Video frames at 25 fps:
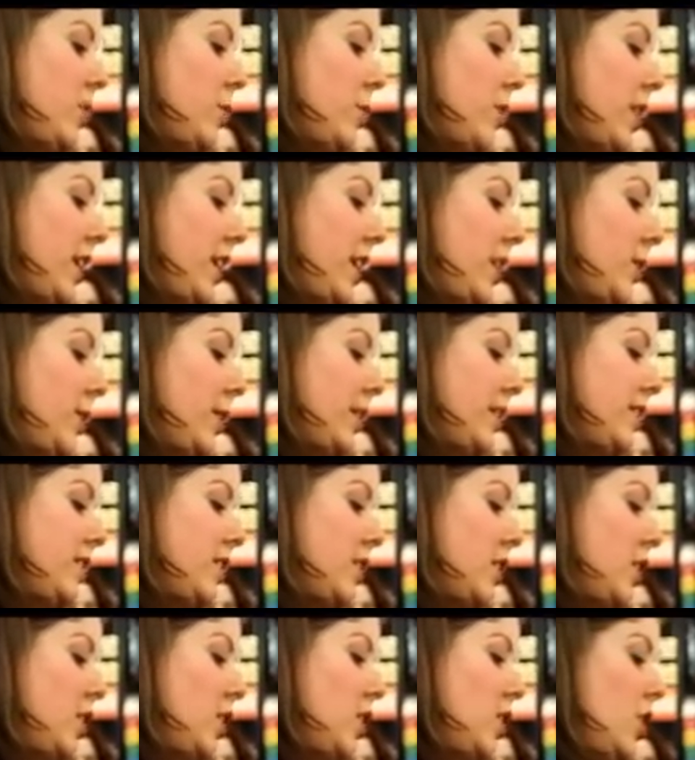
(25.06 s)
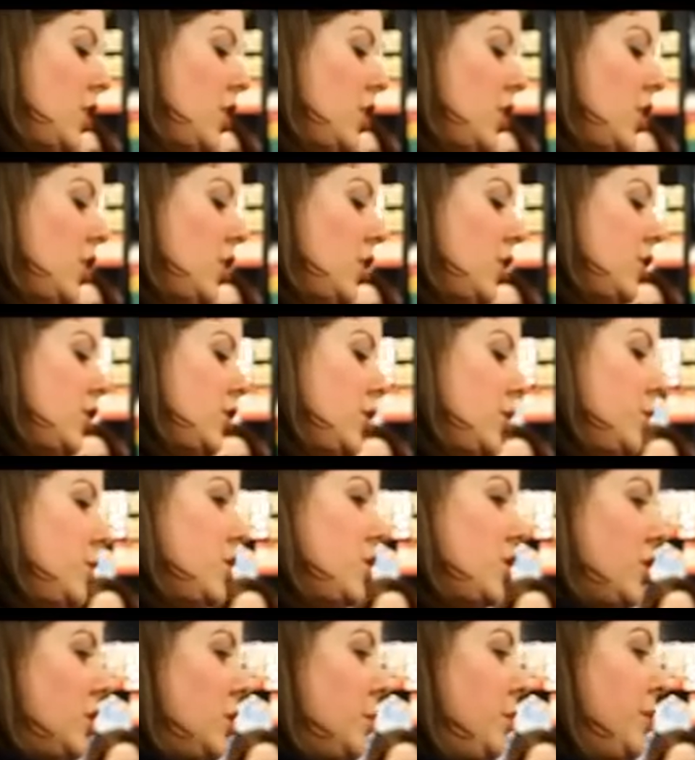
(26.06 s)
working with. So we're
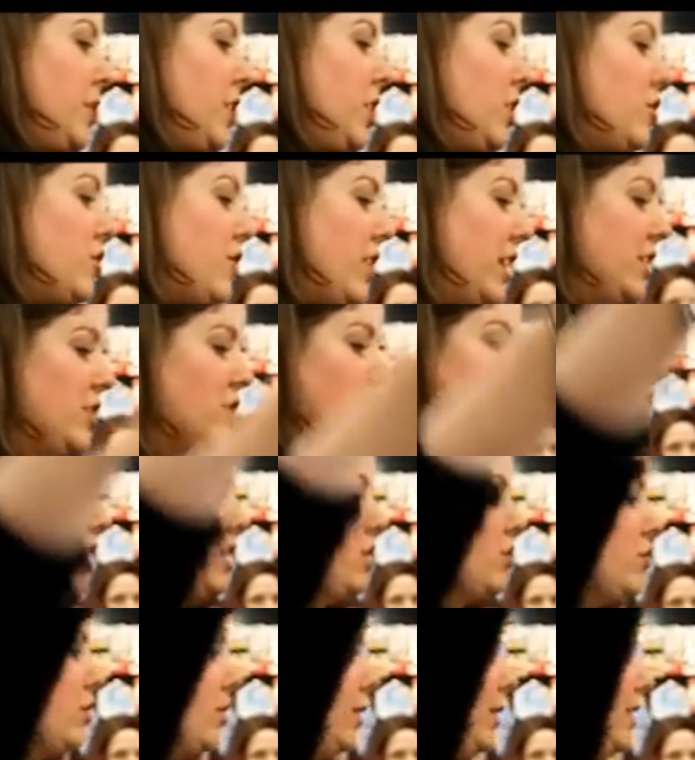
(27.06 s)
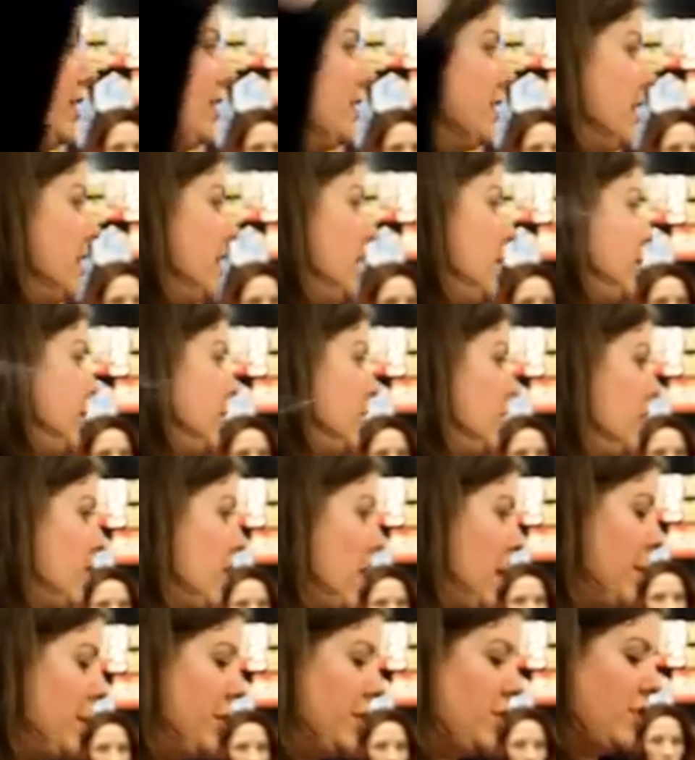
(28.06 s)
just going to bring our thread straight through it, and then we're going to
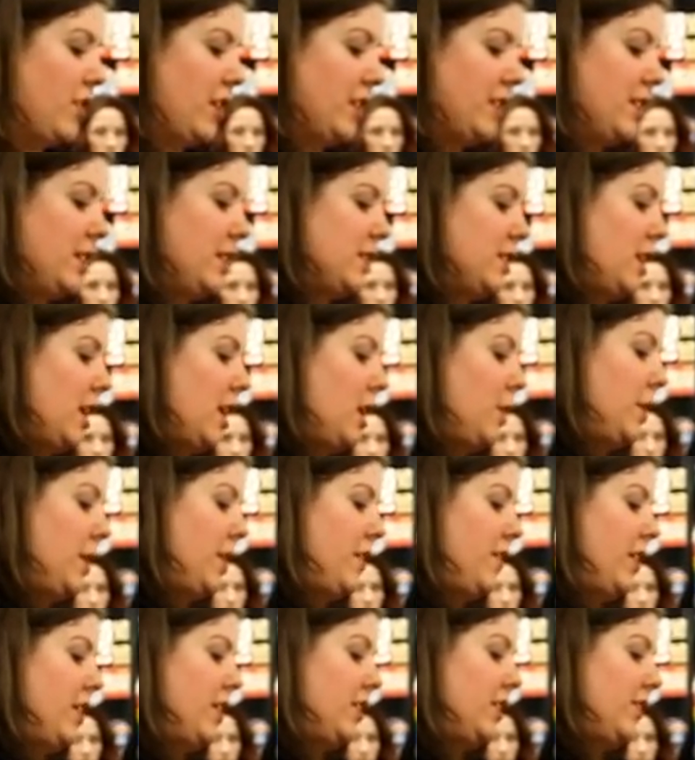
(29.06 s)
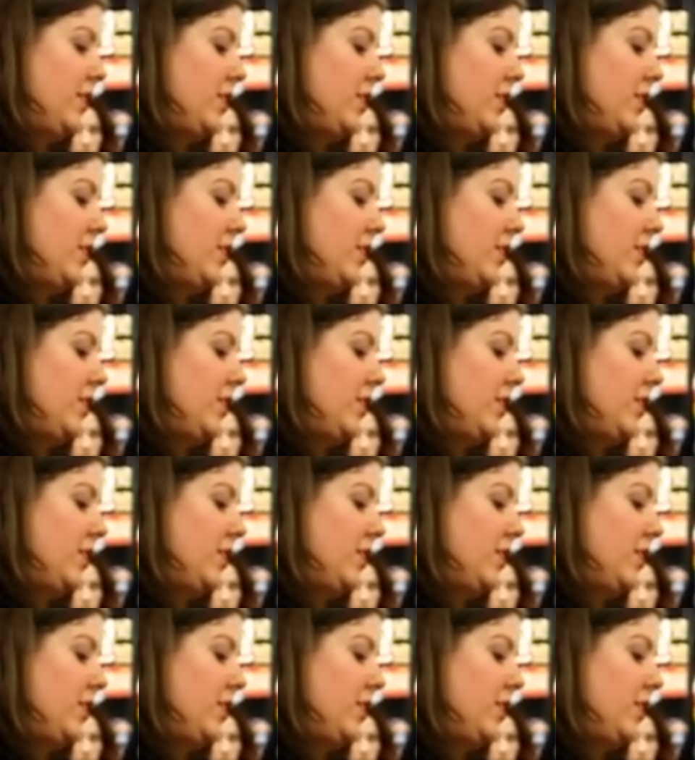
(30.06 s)
wrap our thread the entire way around if